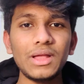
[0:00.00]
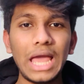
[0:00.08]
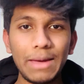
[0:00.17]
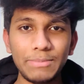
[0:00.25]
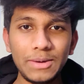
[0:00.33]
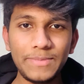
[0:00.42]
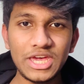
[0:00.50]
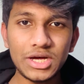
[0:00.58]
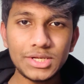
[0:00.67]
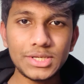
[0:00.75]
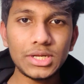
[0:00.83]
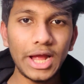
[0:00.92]

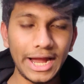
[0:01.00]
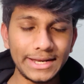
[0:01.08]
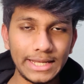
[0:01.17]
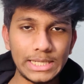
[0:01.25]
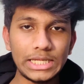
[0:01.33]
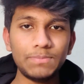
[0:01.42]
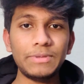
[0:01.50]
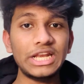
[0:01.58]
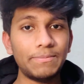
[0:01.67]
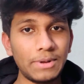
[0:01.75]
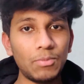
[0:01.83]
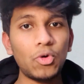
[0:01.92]
MBBS and DCP
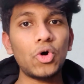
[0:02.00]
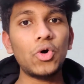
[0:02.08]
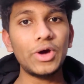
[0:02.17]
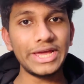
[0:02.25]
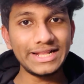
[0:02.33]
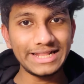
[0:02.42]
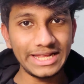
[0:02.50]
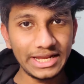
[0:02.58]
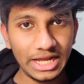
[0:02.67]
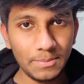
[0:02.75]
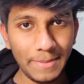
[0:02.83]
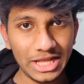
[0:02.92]
Diploma in
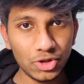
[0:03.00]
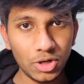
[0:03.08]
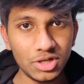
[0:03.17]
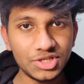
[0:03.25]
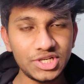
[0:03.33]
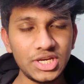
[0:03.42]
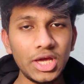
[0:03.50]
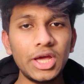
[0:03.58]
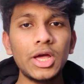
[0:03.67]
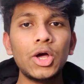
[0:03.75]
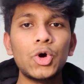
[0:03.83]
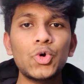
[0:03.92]
Clinical Pathology,
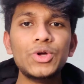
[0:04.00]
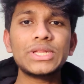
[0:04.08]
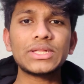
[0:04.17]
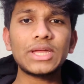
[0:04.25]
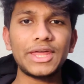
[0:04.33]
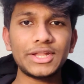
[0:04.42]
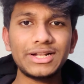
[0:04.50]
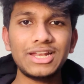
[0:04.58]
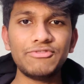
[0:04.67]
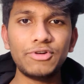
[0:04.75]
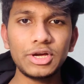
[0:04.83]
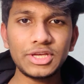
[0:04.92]
who is currently
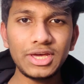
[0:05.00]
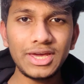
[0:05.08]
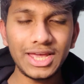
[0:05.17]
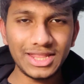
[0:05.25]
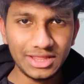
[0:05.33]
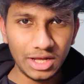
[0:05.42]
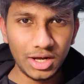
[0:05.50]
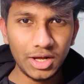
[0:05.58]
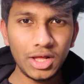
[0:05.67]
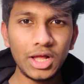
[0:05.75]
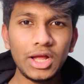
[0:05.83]
working in the